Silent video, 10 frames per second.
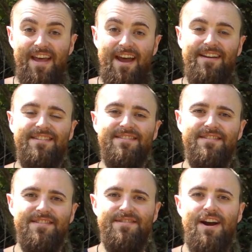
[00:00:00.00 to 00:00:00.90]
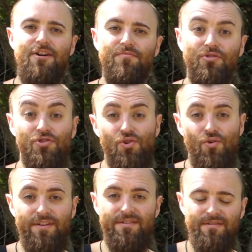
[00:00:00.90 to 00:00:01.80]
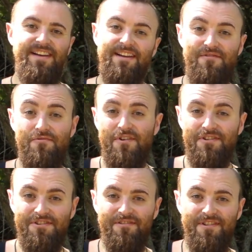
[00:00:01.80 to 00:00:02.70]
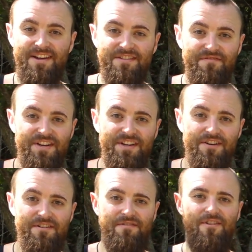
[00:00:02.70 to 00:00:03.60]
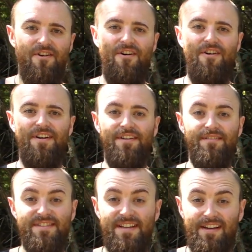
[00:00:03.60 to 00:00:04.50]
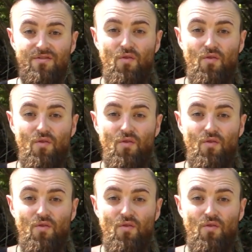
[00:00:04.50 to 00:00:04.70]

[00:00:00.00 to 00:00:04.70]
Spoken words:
that is a desirable choice. If you watched our last video on second